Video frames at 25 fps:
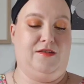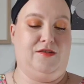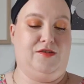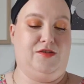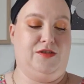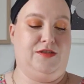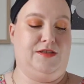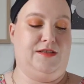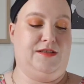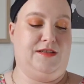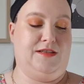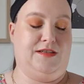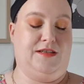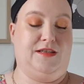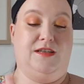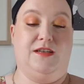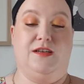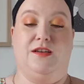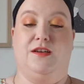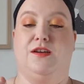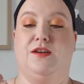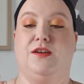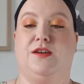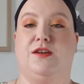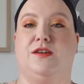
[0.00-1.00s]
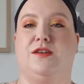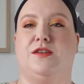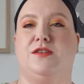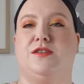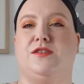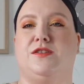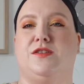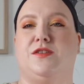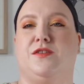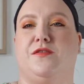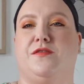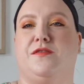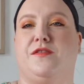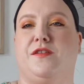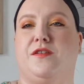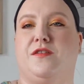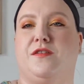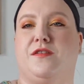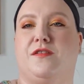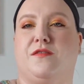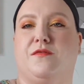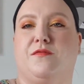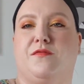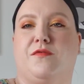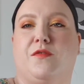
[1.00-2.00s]
Just do a few
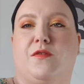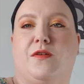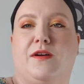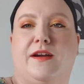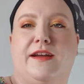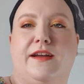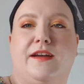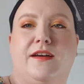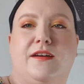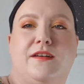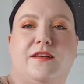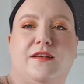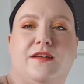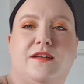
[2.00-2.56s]
of them for you.